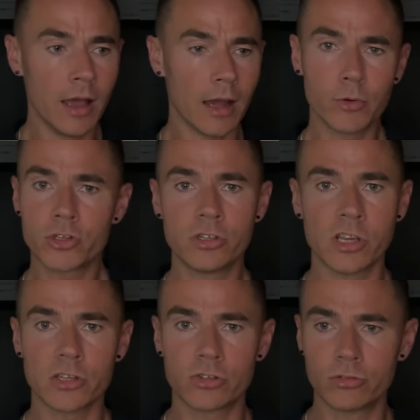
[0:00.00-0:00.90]
I would
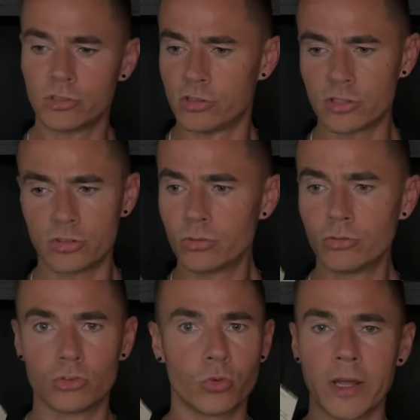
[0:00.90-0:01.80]
suggest to just
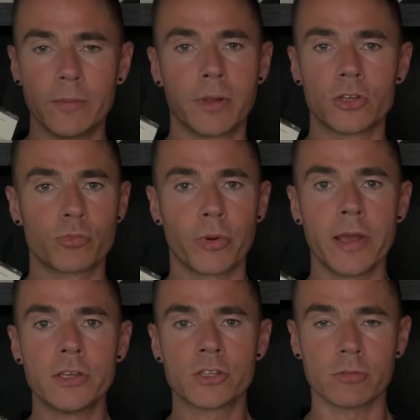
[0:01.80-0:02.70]
do 20 plus
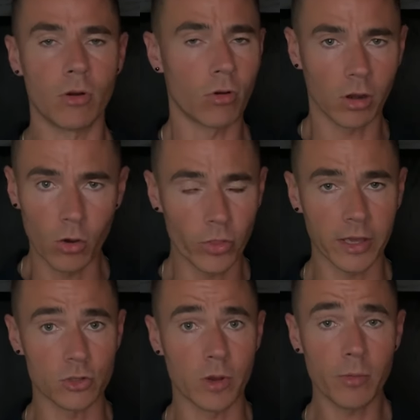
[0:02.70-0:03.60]
sprays on
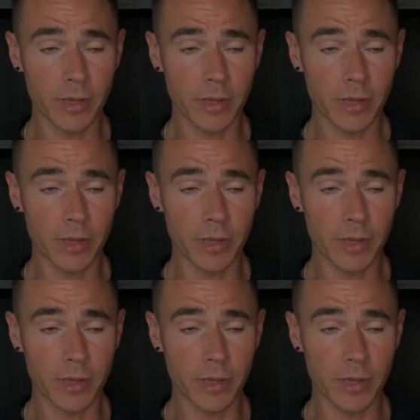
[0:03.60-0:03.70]
clothing as well,